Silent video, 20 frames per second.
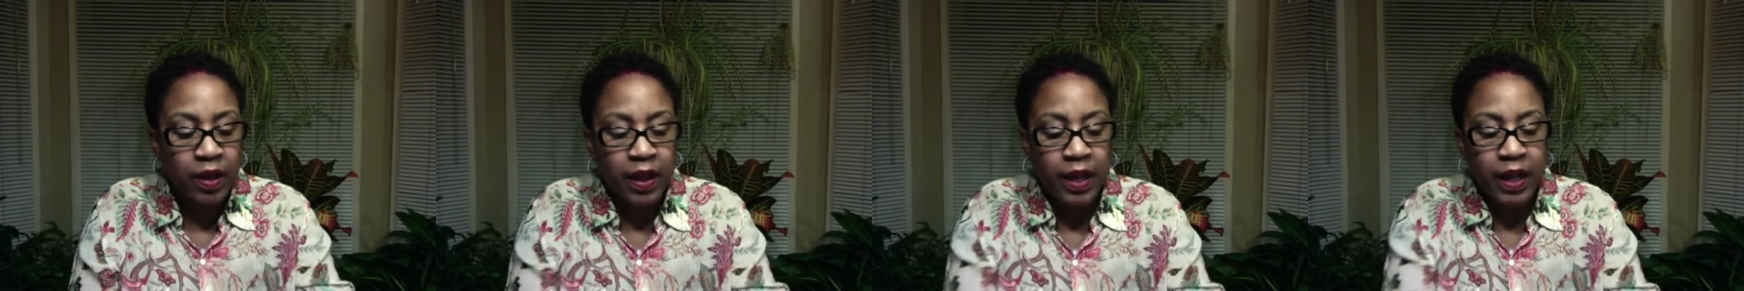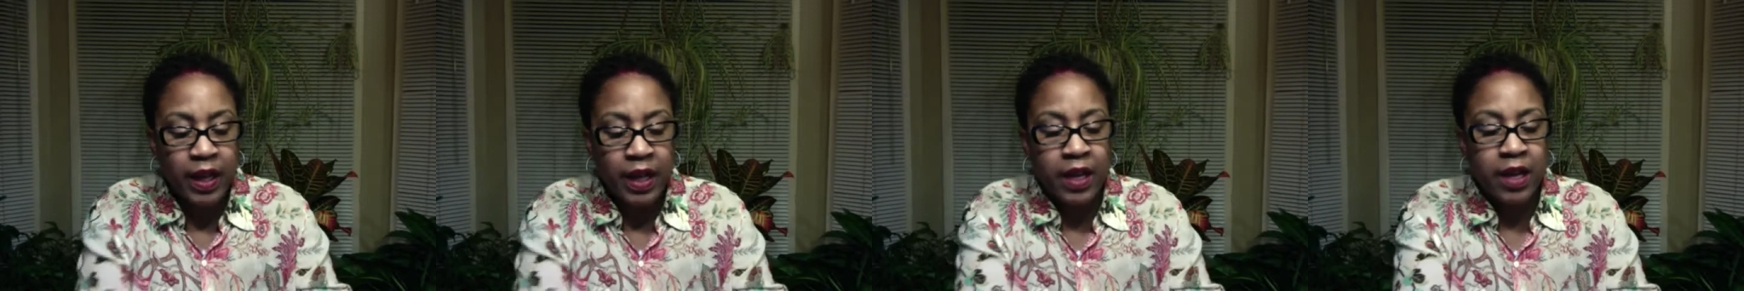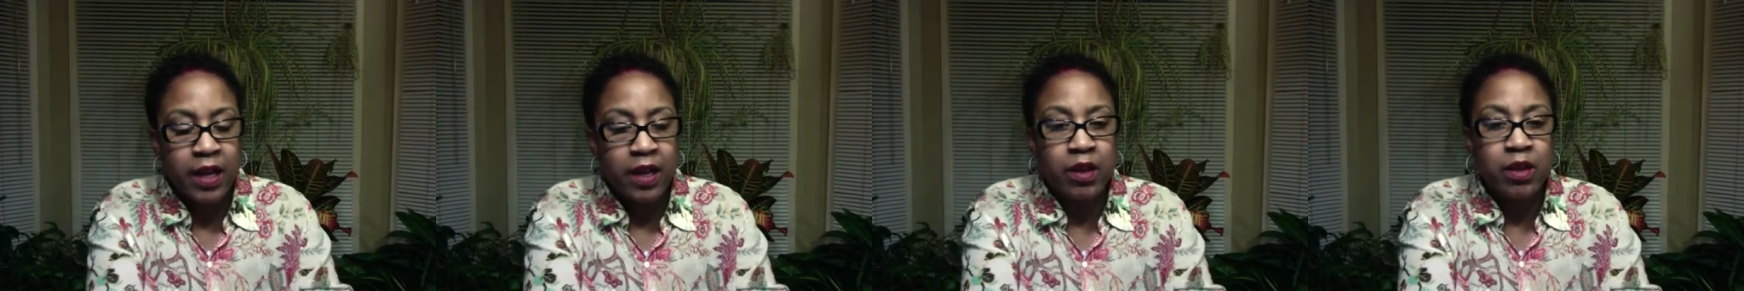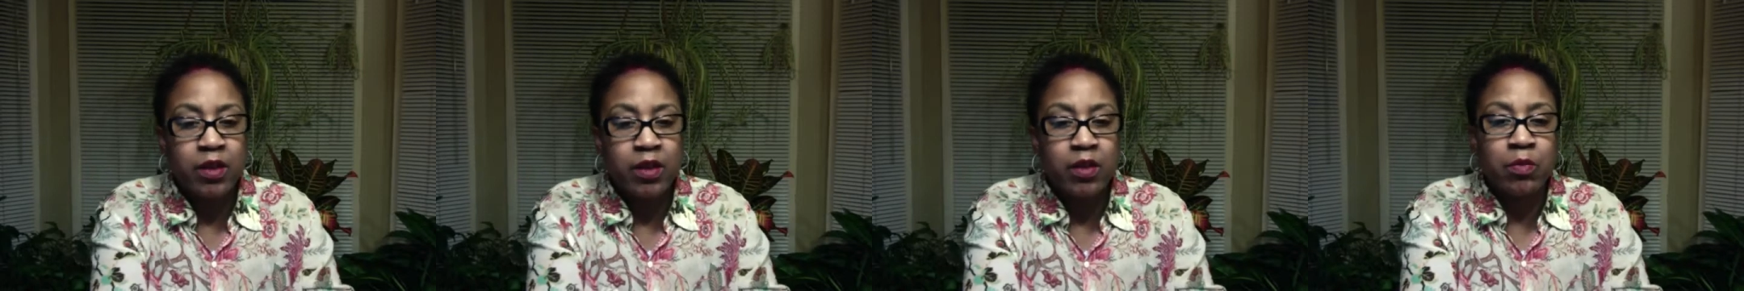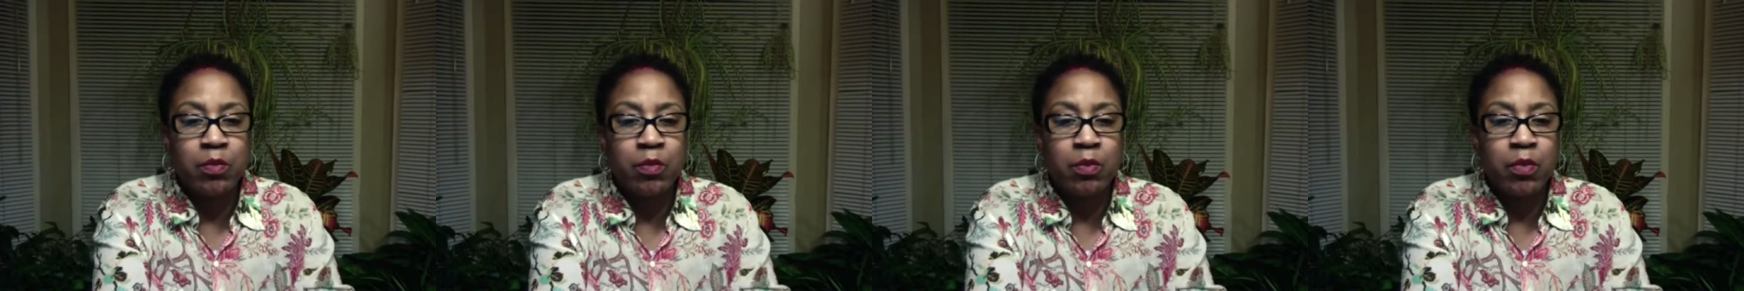and
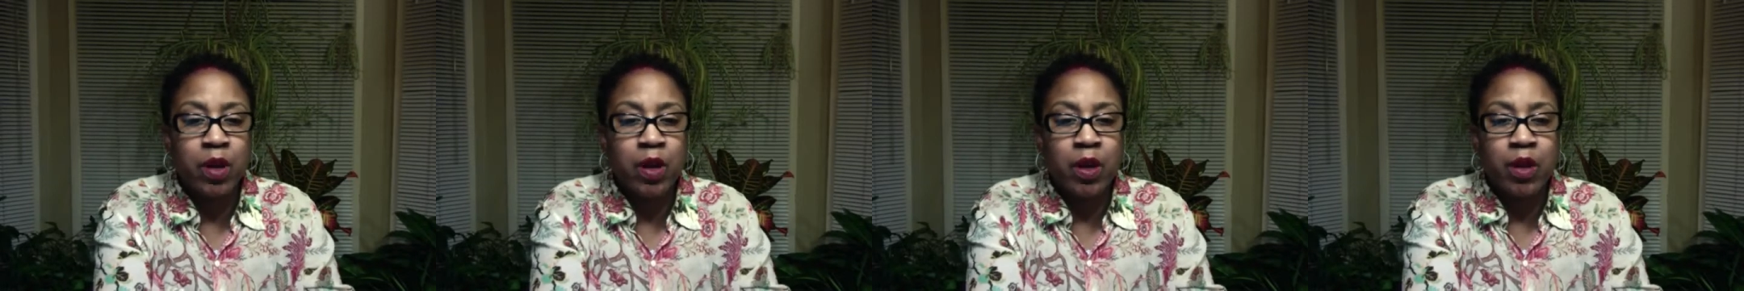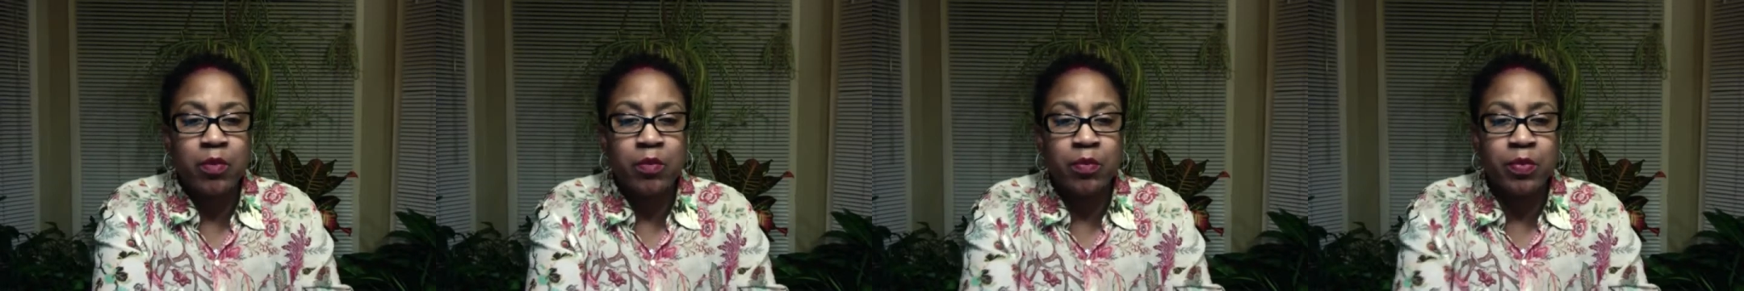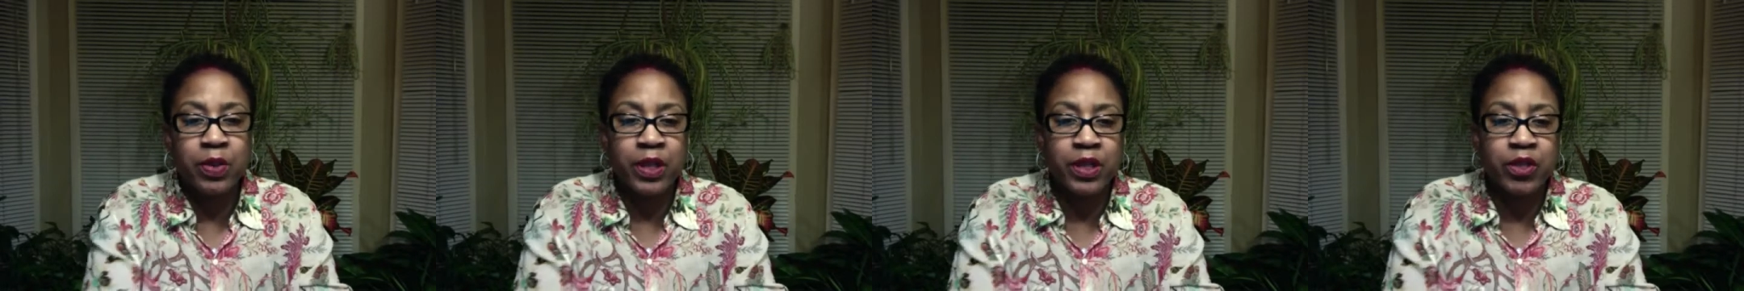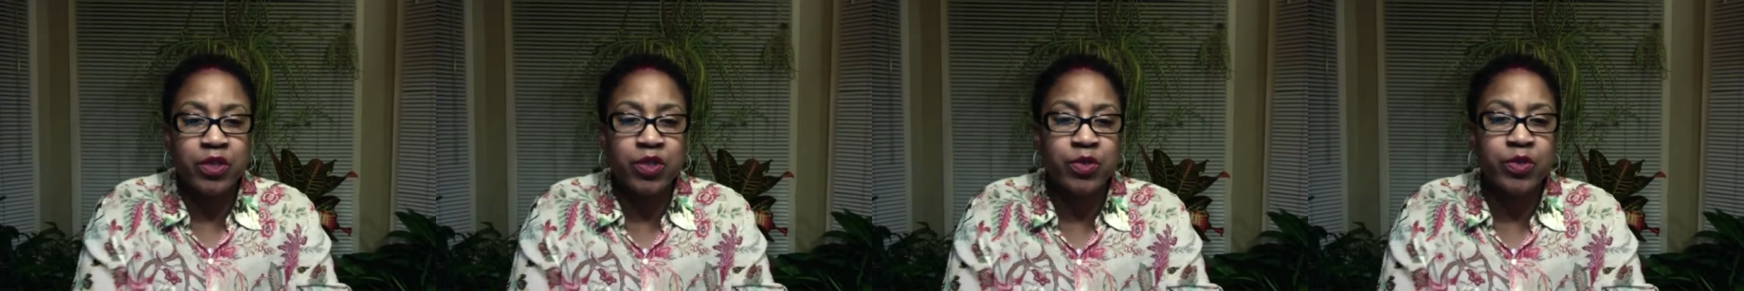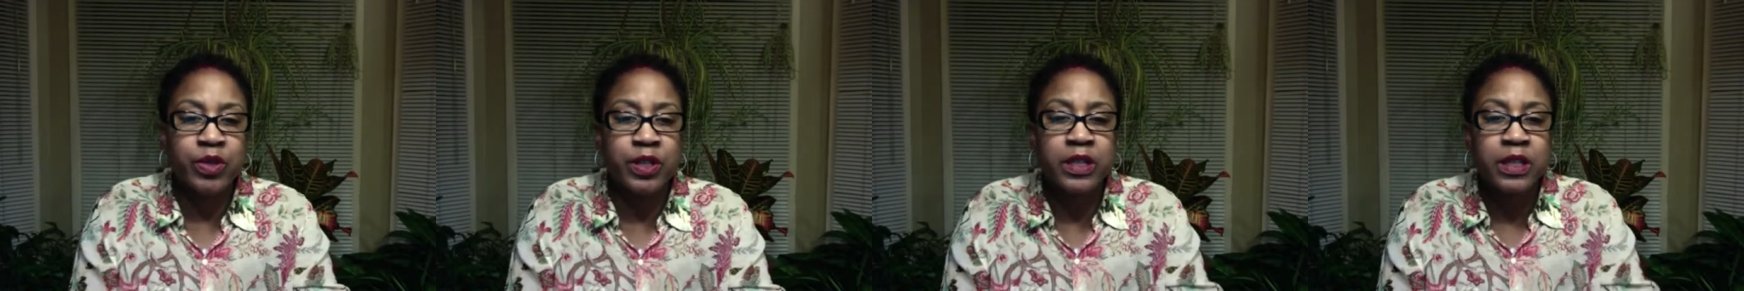
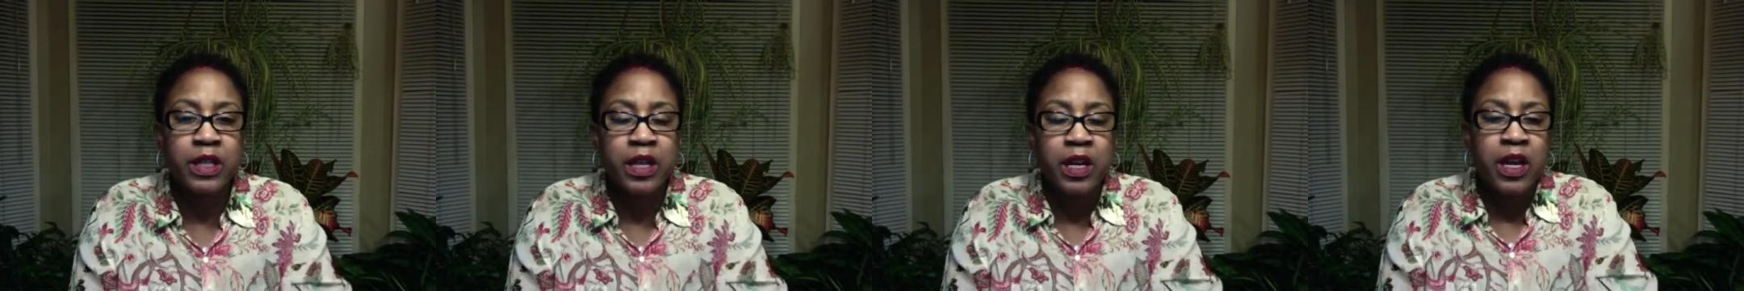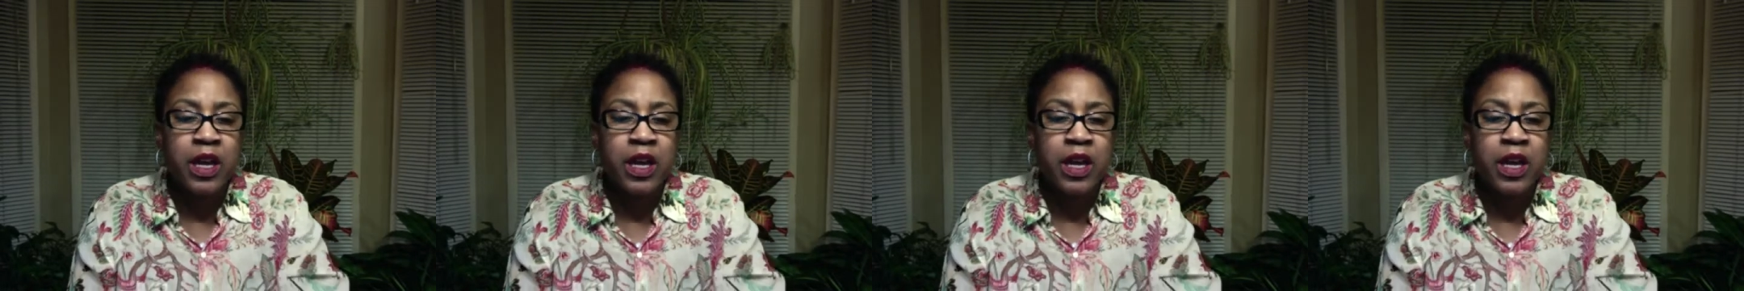Pinterest.